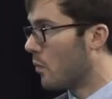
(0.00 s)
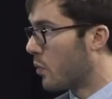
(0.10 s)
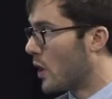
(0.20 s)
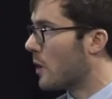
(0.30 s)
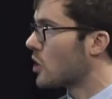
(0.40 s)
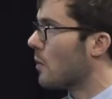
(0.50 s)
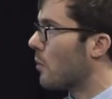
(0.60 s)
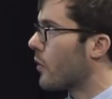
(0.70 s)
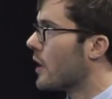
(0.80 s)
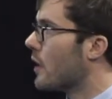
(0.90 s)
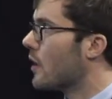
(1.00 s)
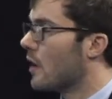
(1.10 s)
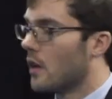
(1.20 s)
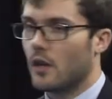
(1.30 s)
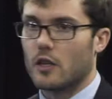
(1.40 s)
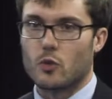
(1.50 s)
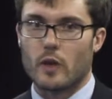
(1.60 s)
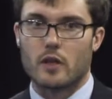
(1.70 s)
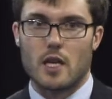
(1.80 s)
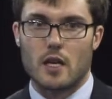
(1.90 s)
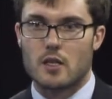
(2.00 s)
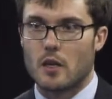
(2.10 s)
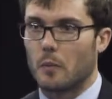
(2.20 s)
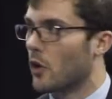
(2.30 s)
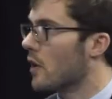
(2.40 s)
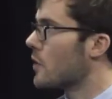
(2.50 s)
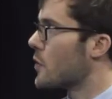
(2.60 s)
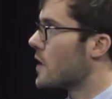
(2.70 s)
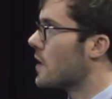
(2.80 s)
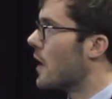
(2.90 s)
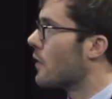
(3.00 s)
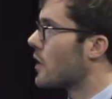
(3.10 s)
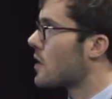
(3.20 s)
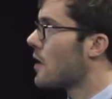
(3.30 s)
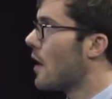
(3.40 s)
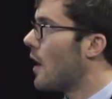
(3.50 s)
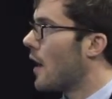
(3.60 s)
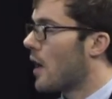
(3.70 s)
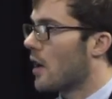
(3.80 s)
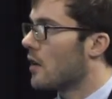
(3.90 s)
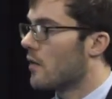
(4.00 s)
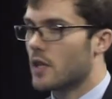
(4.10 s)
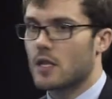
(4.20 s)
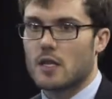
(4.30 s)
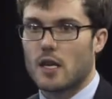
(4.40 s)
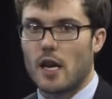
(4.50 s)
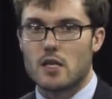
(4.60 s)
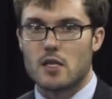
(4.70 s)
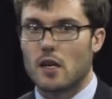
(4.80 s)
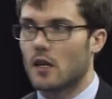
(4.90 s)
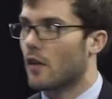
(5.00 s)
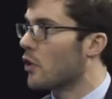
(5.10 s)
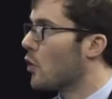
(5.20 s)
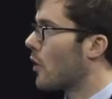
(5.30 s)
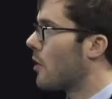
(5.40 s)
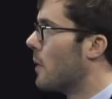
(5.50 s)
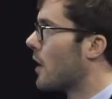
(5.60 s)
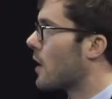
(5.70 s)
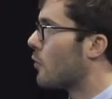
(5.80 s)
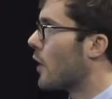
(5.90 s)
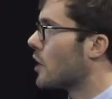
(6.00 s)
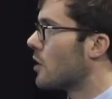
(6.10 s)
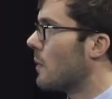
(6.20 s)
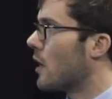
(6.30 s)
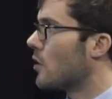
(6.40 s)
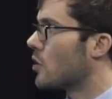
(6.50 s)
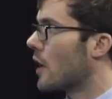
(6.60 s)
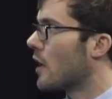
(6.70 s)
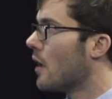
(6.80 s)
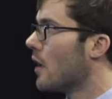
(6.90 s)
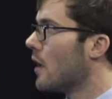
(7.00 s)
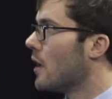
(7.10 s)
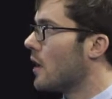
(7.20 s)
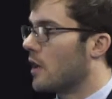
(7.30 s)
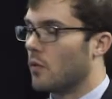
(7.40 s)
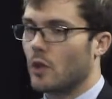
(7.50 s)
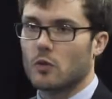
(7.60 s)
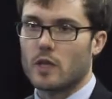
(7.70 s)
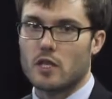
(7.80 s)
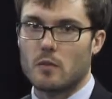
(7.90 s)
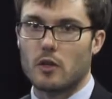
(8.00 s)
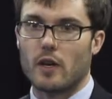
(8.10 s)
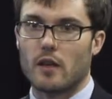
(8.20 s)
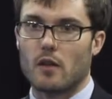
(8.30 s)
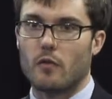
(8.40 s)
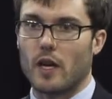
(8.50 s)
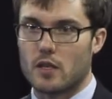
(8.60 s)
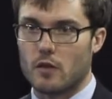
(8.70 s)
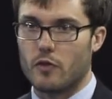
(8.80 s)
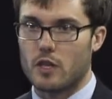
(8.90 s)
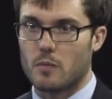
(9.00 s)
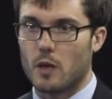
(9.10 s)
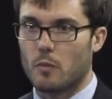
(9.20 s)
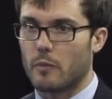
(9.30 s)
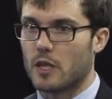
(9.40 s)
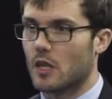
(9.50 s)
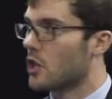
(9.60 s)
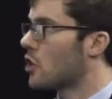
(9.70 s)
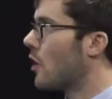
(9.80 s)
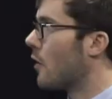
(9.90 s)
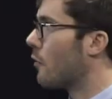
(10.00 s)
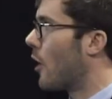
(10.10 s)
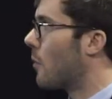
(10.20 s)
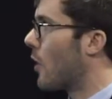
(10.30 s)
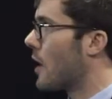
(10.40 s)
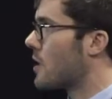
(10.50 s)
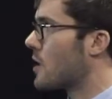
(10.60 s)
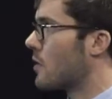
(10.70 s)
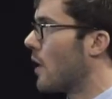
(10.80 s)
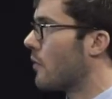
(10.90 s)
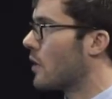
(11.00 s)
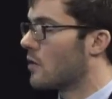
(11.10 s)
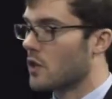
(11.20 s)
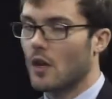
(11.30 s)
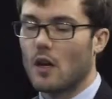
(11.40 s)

pretty much completed is with Dan Sumner at UC Davis. And this is a case study of the North American fresh tomato trade, in which we simulate the effects of FSMA implementation on farm prices and revenues.